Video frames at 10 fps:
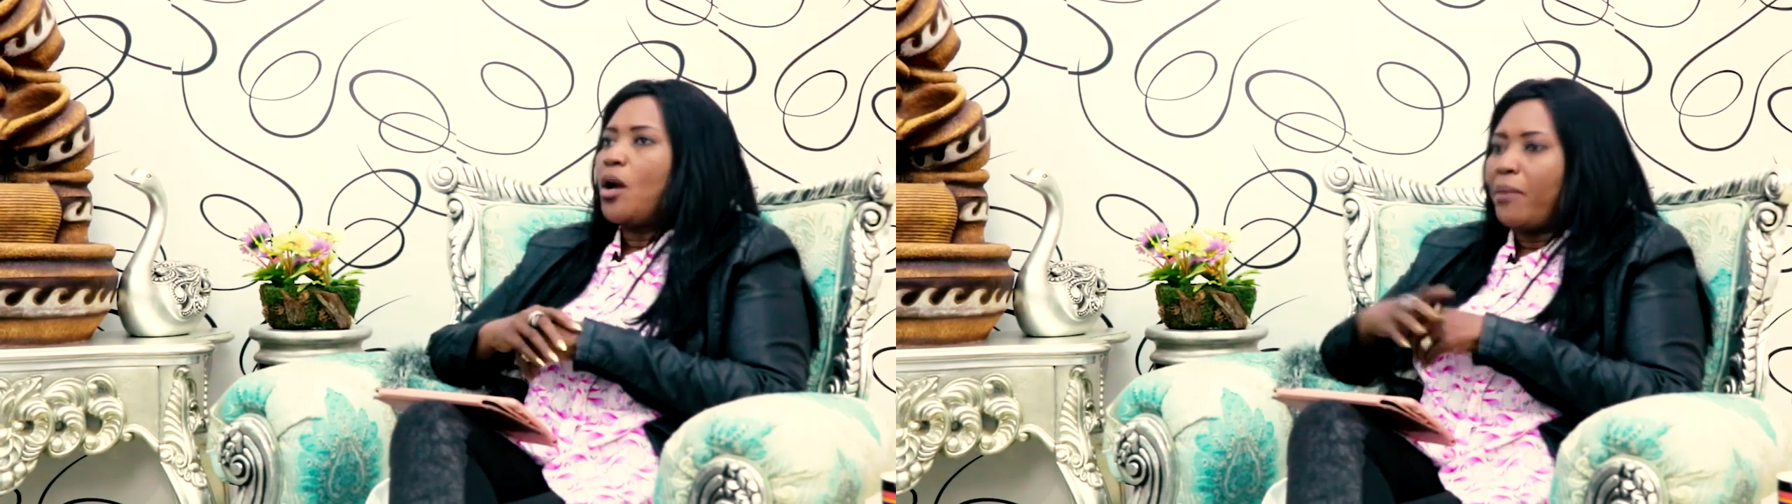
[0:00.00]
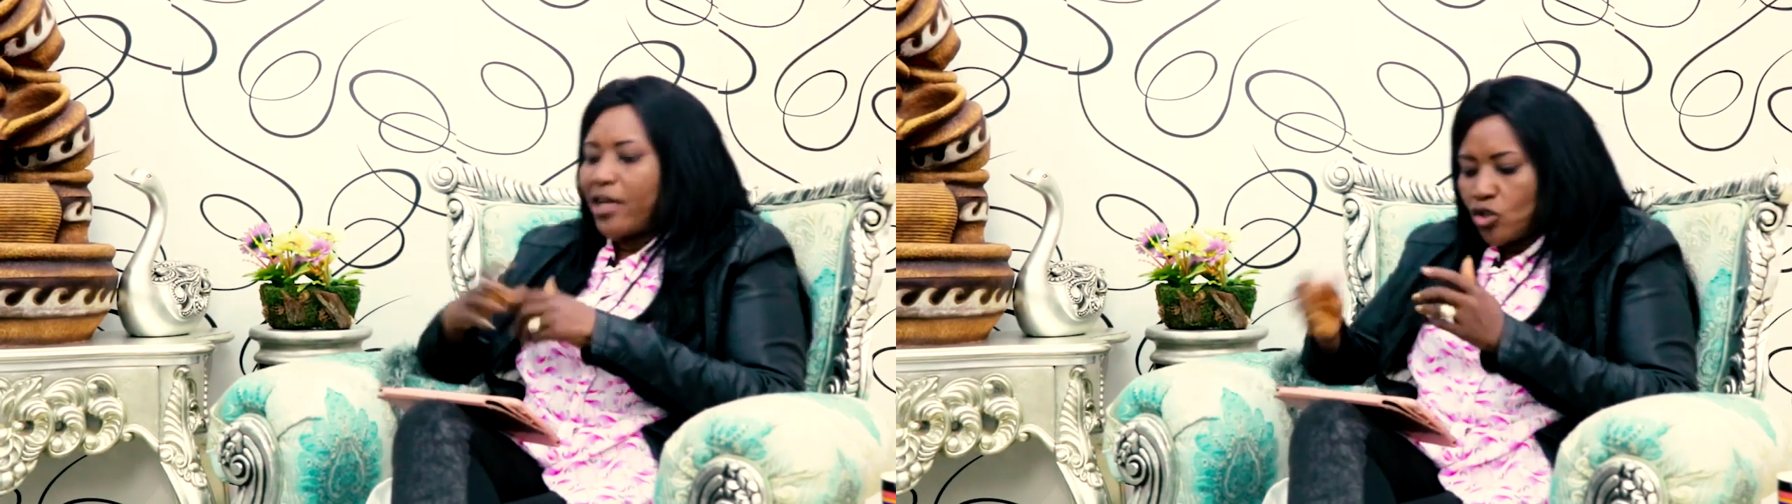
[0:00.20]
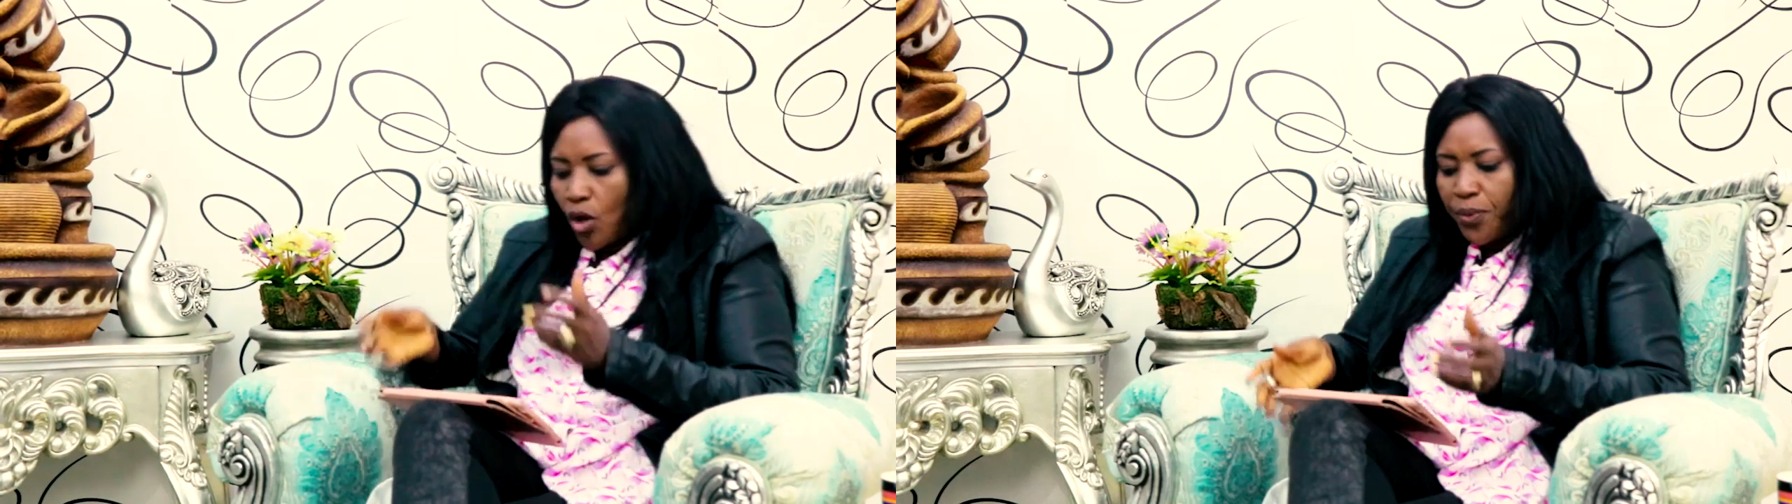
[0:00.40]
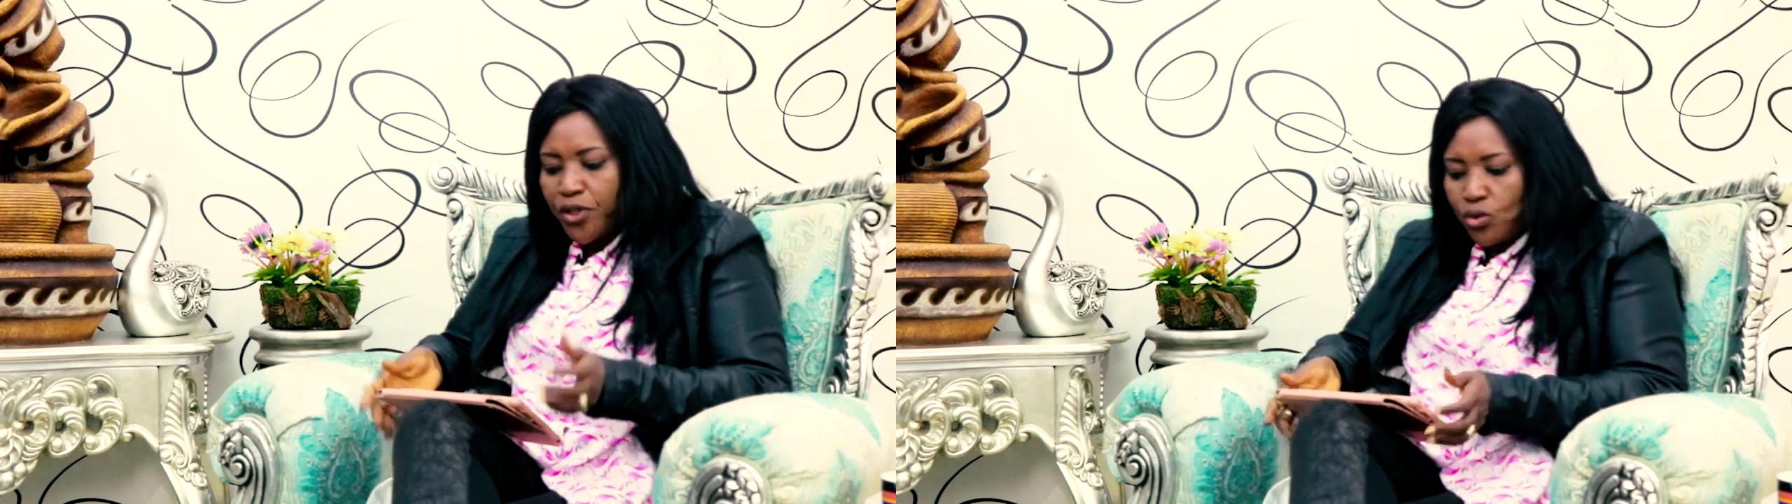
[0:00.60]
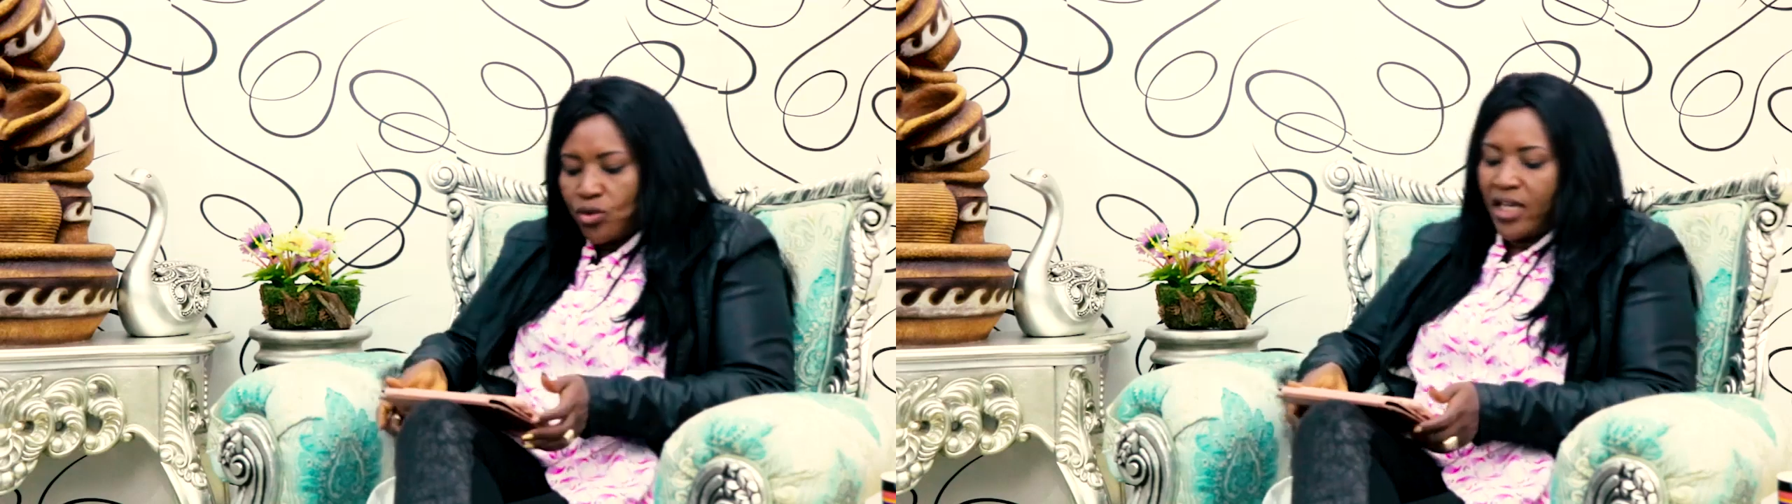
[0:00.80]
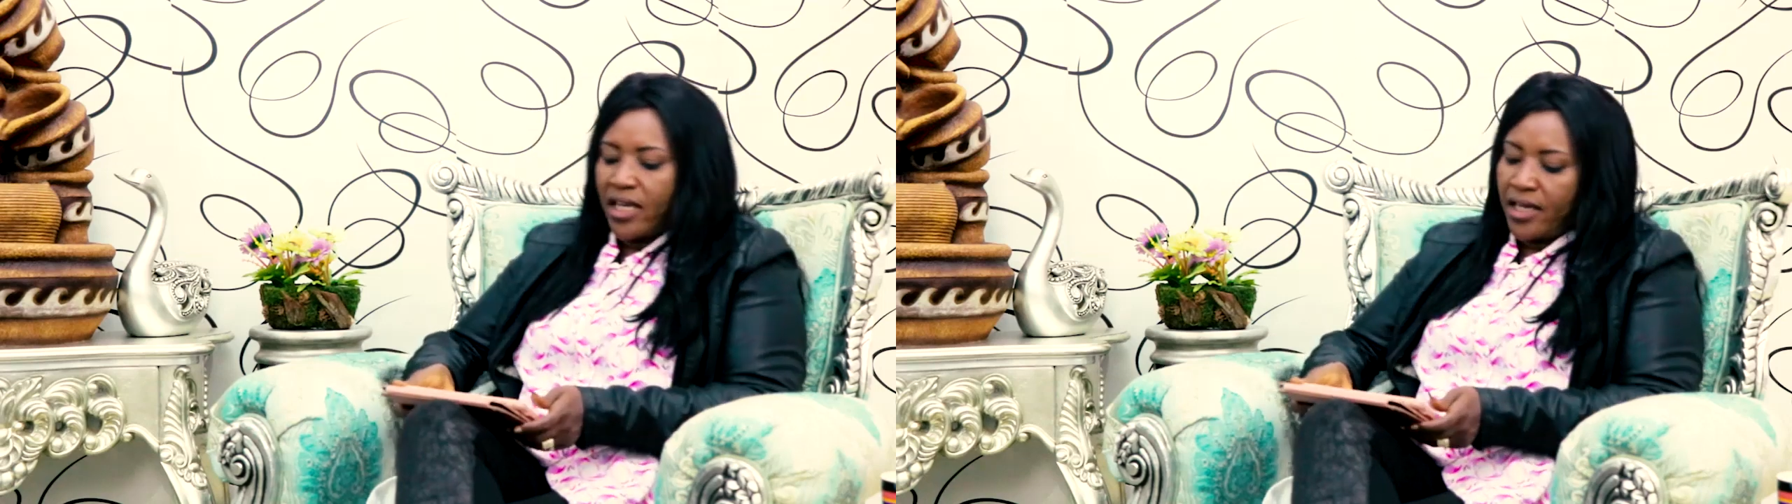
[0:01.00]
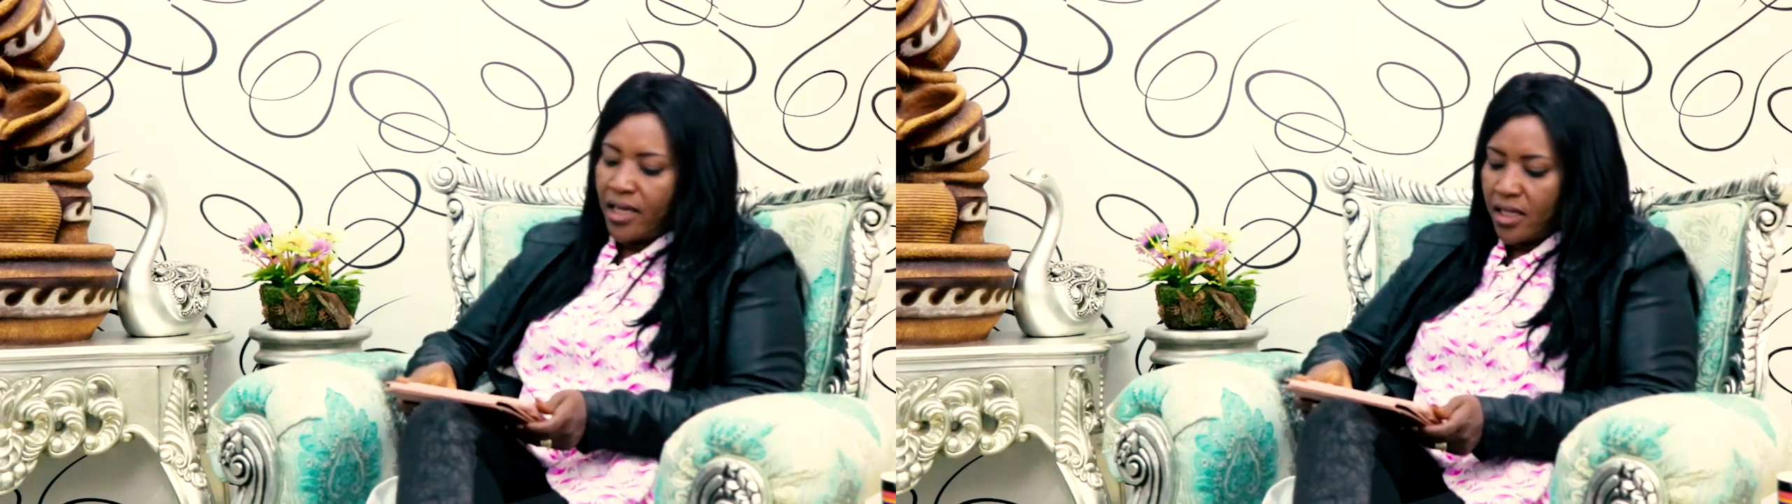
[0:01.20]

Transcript: My topic today